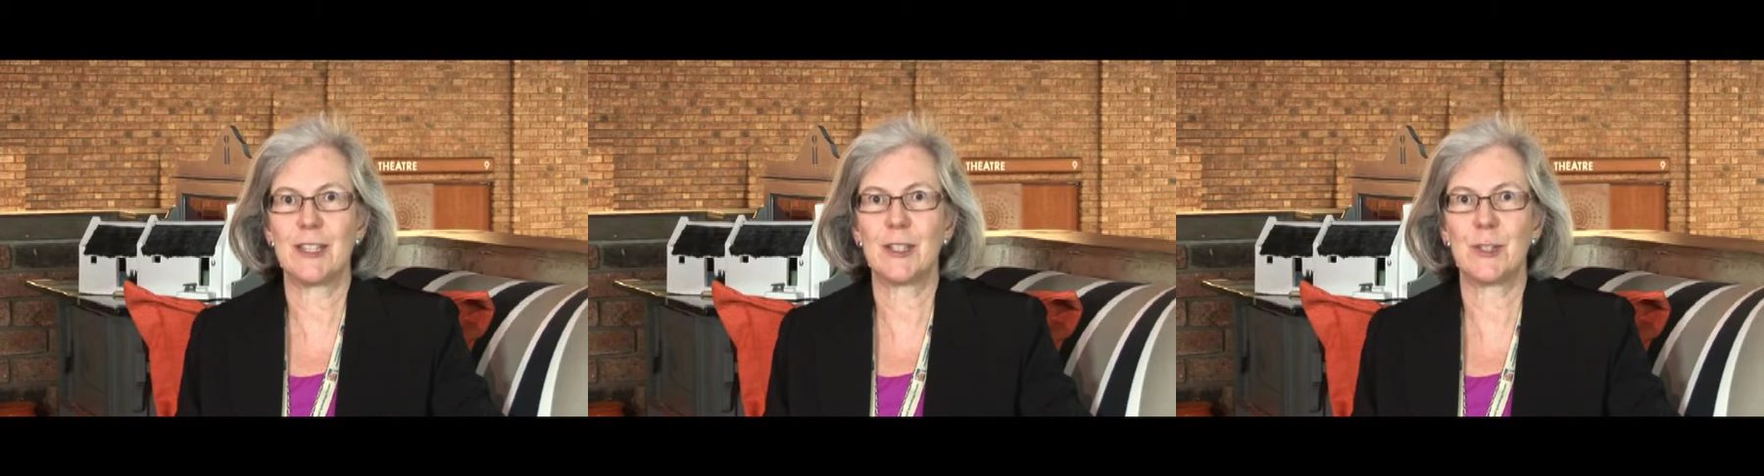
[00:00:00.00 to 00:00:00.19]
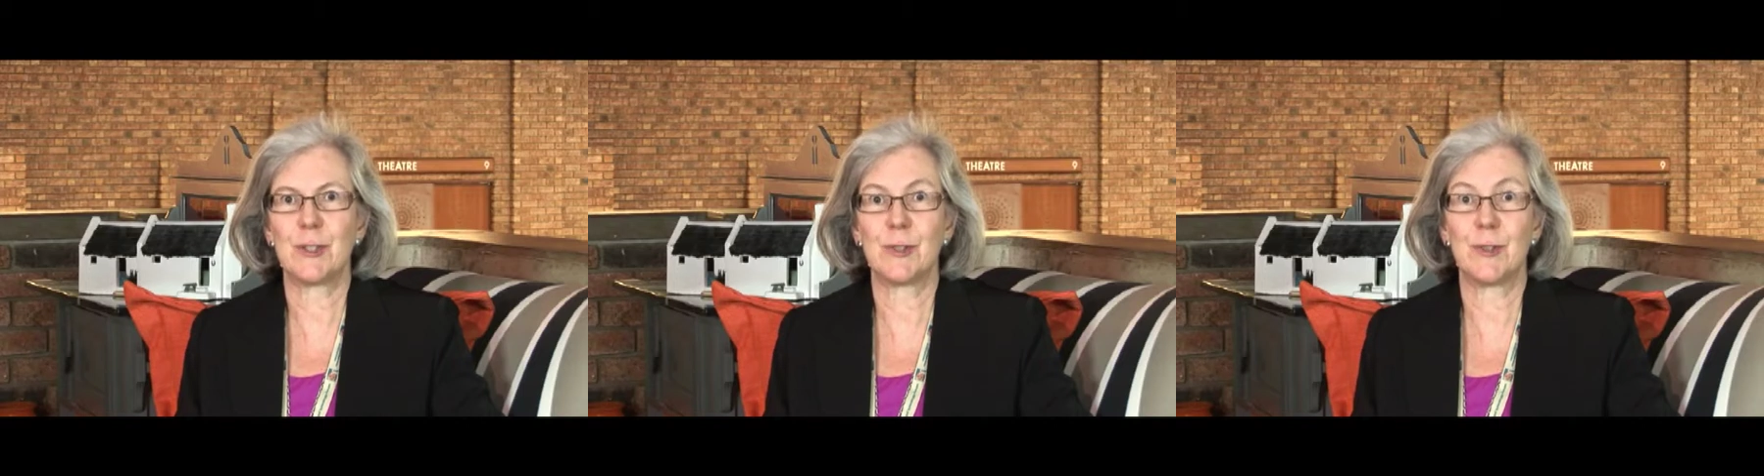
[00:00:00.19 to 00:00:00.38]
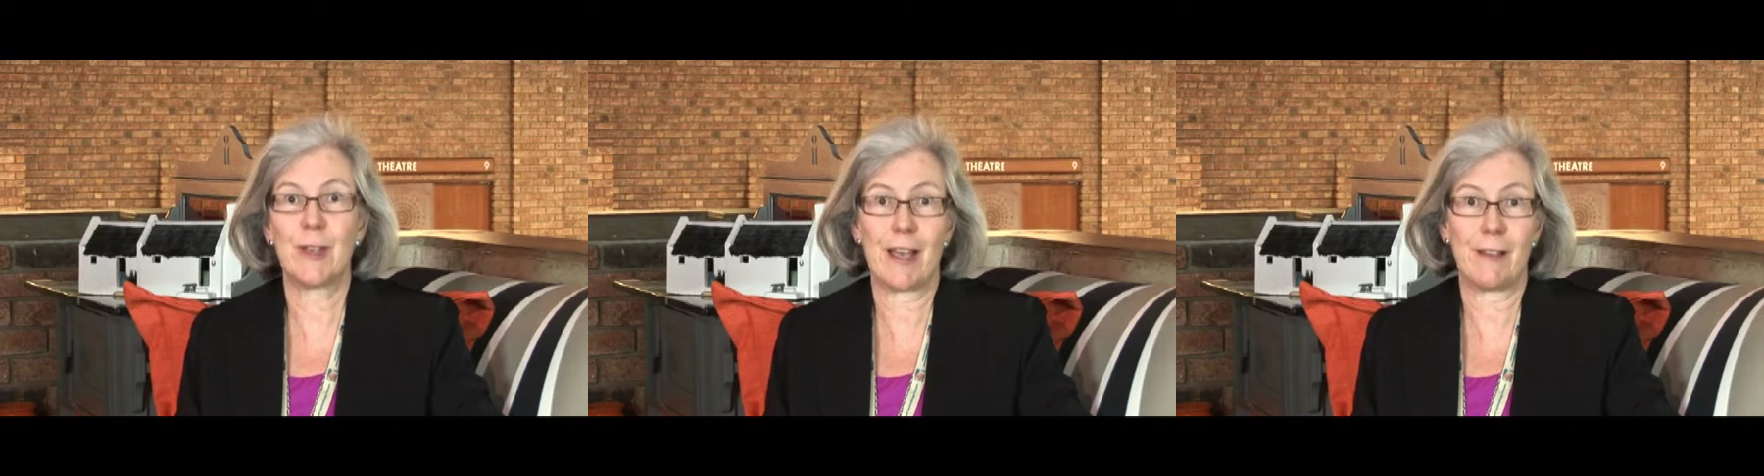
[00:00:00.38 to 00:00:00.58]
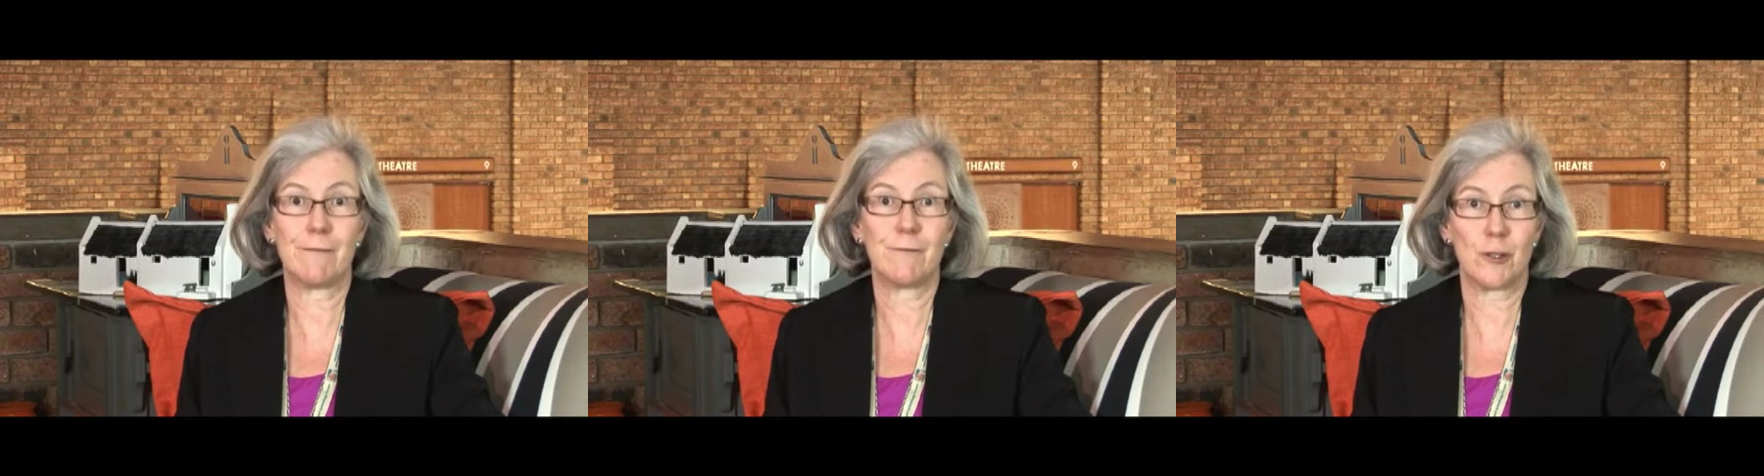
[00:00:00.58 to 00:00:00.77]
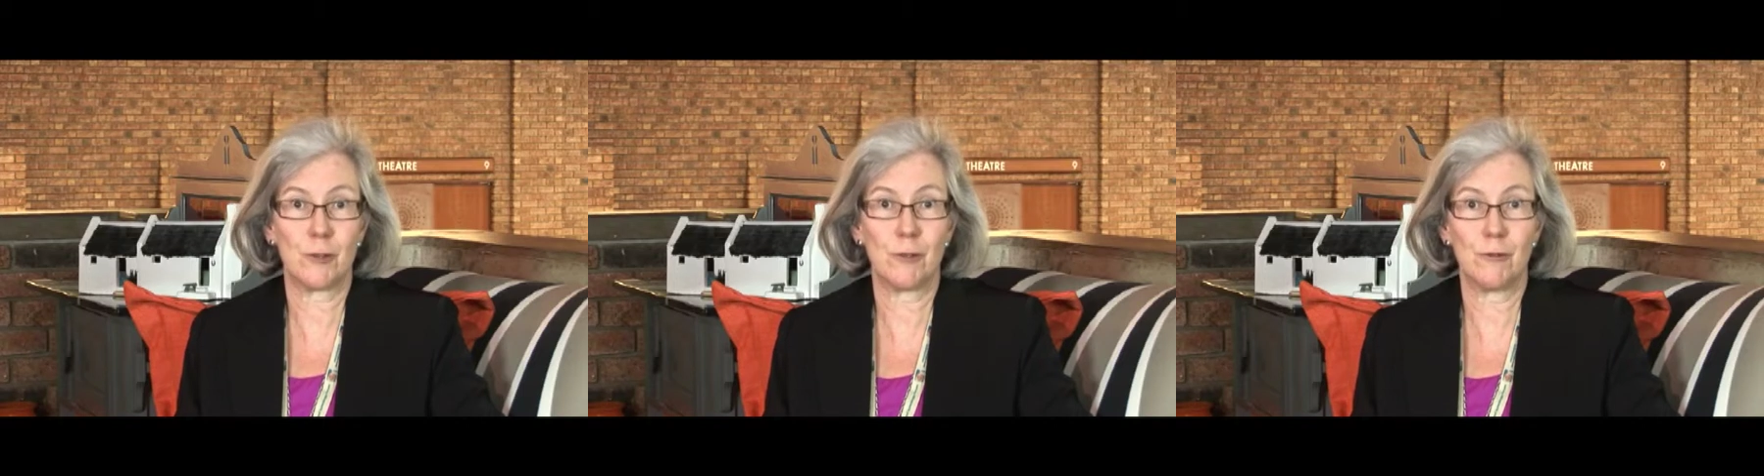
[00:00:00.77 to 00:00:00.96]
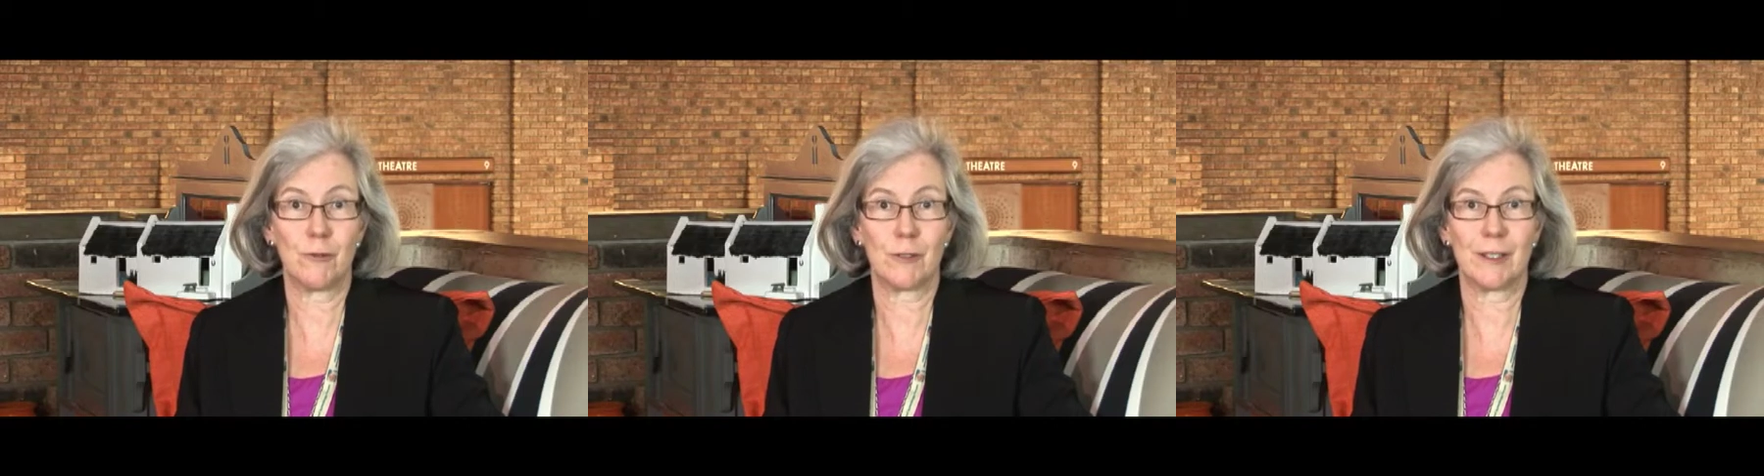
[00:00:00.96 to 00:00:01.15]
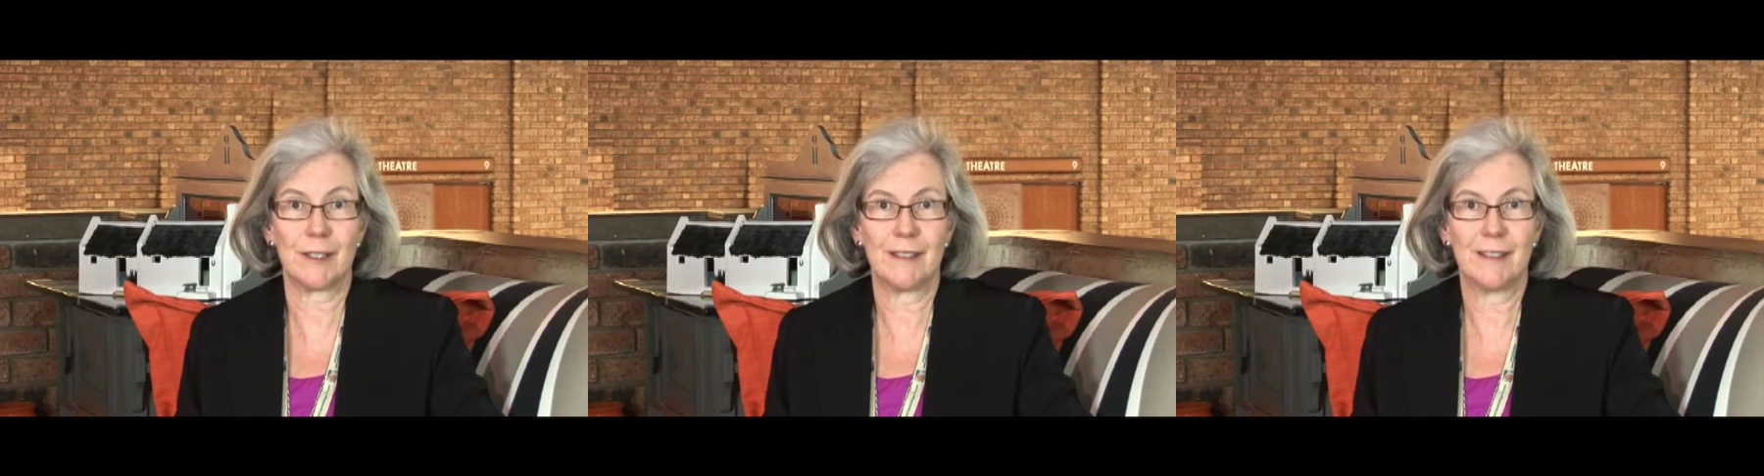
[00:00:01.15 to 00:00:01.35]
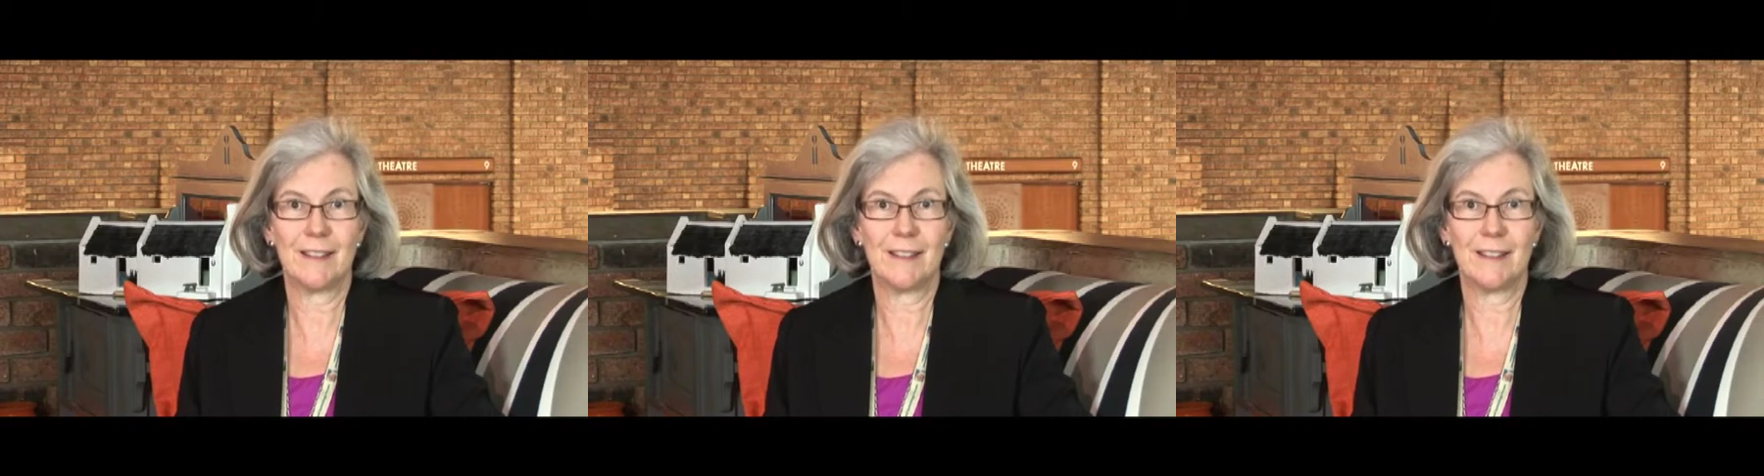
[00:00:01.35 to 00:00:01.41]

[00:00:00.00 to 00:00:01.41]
to have children,